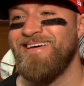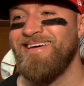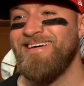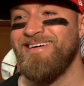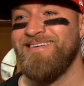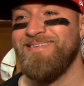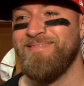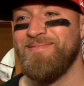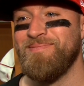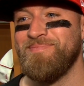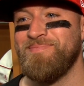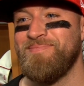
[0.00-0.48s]

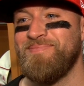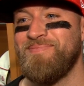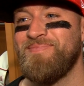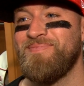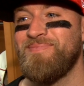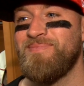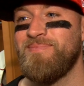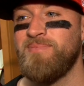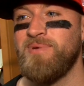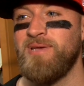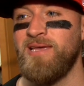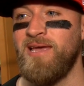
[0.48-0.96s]

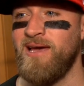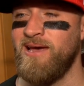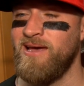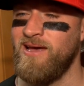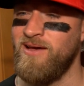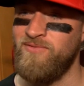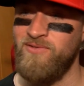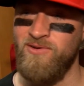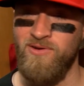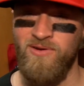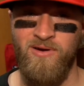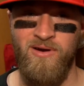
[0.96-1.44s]
But yeah,
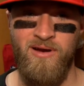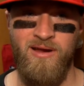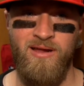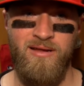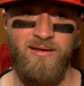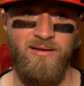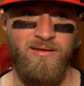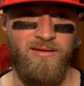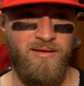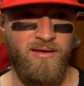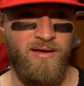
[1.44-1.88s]
I felt great.